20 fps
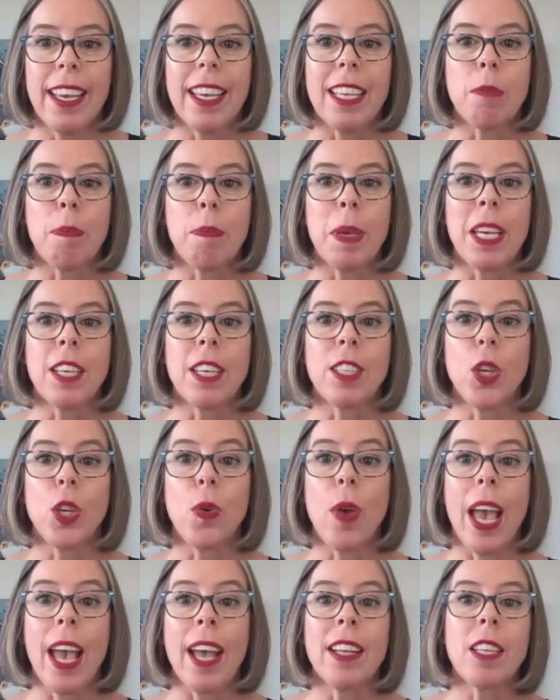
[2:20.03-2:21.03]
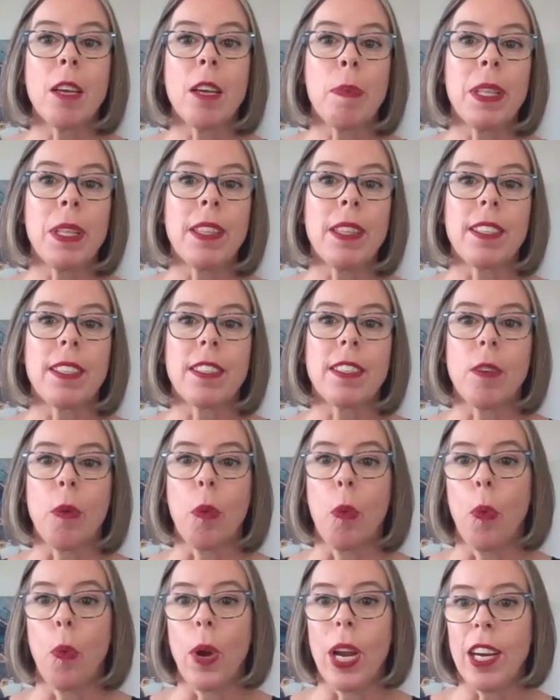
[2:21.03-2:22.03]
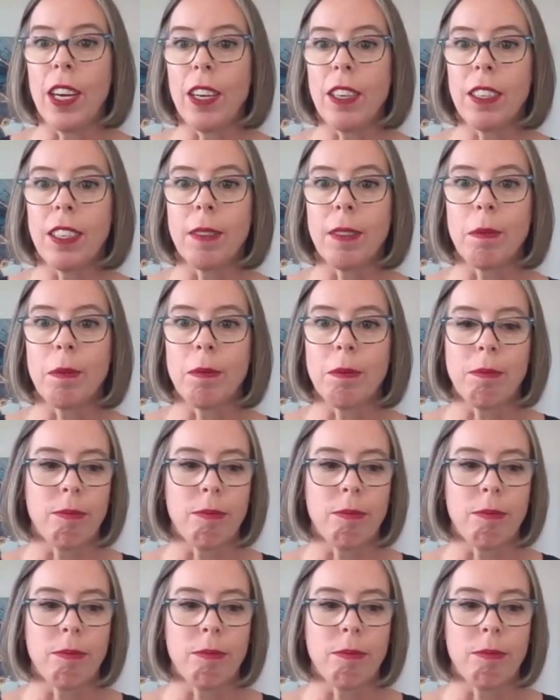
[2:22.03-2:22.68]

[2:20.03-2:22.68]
is because you end up in this weird